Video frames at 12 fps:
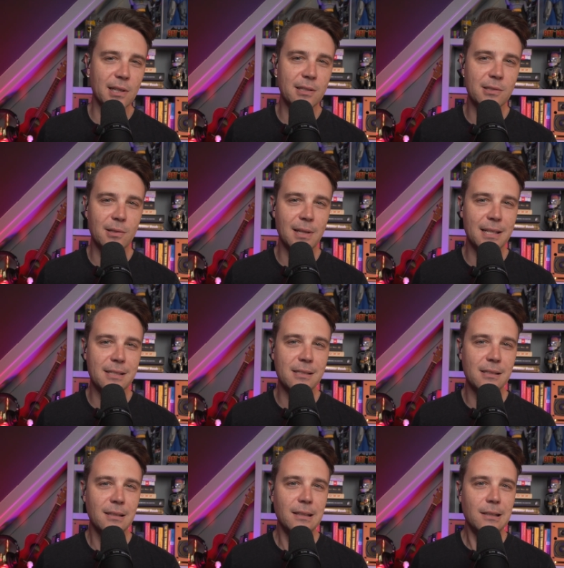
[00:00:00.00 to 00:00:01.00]
So that's
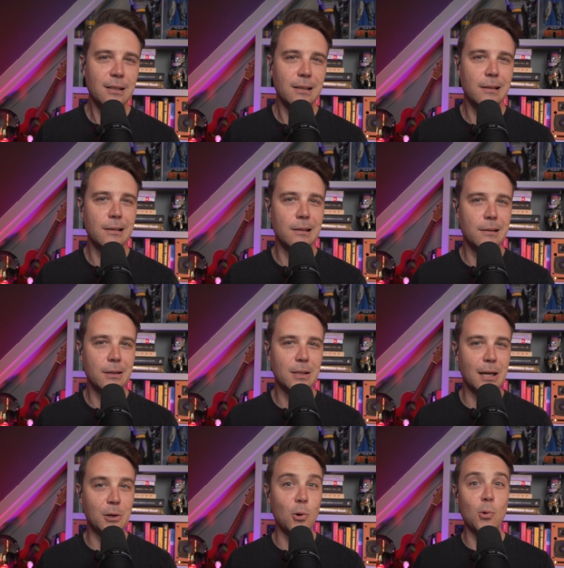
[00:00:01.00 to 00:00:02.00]
uh, a
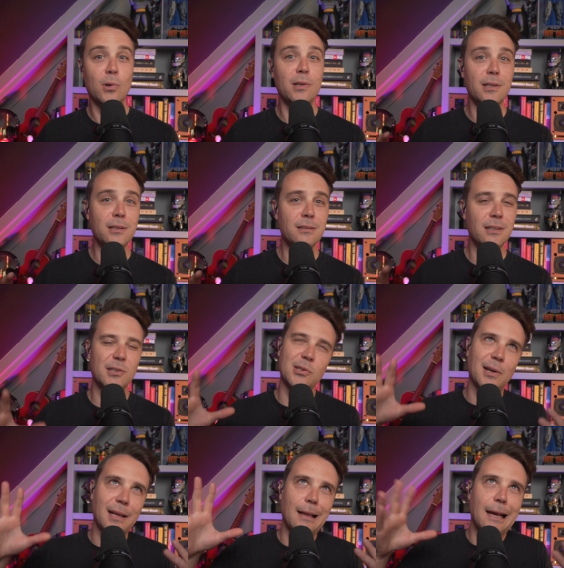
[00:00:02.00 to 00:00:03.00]
quarter, or
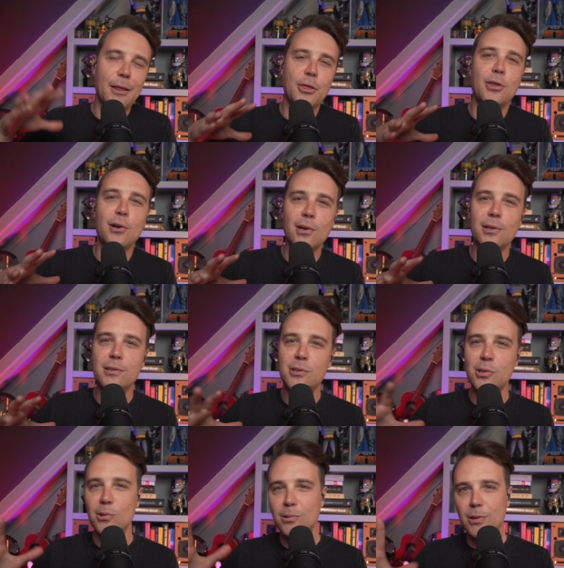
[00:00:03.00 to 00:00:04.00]
sorry, like a third
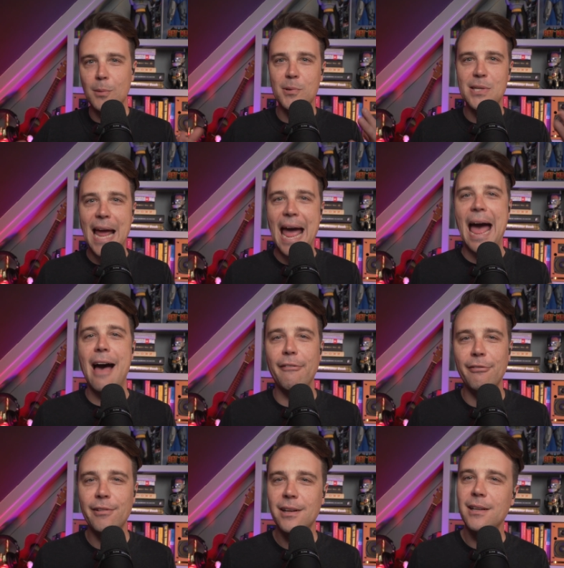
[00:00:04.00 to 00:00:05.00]
to almost
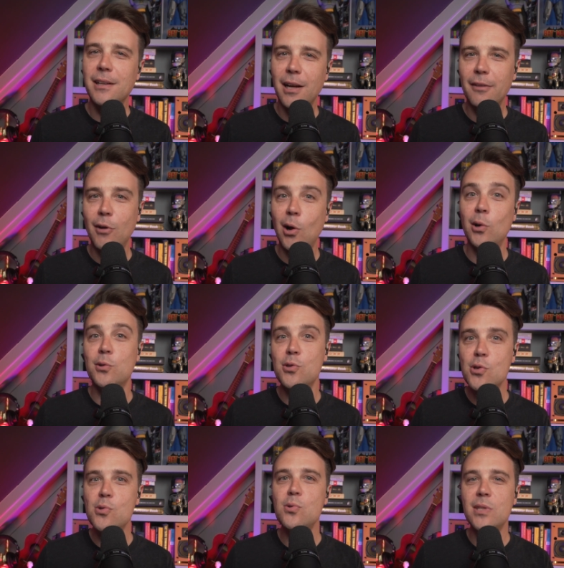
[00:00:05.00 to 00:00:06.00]
half of all
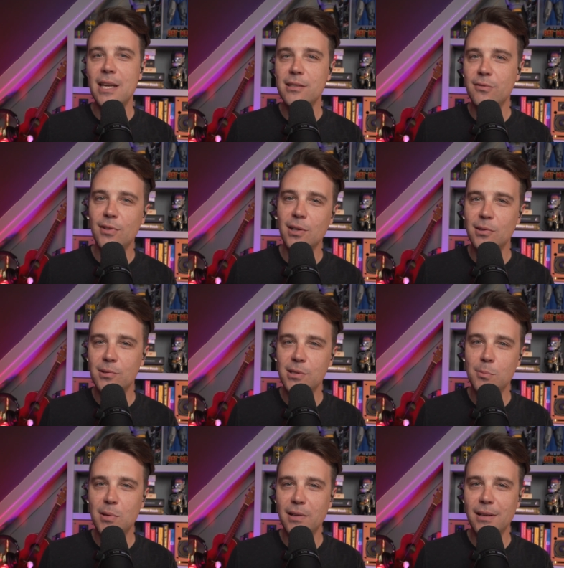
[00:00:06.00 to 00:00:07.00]
new sales of vehicles to
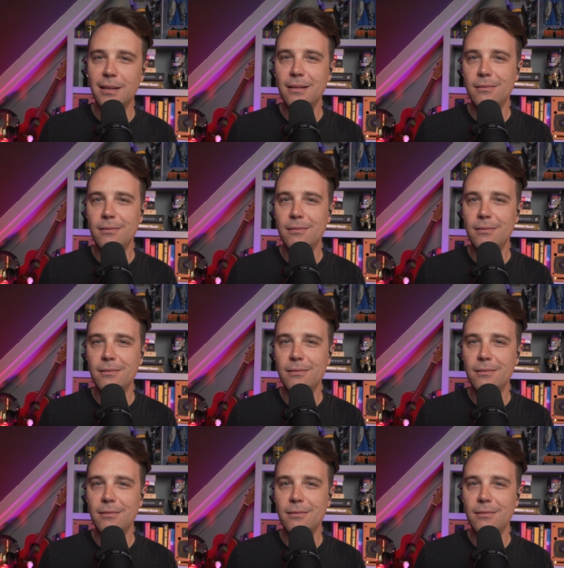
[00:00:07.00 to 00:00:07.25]
be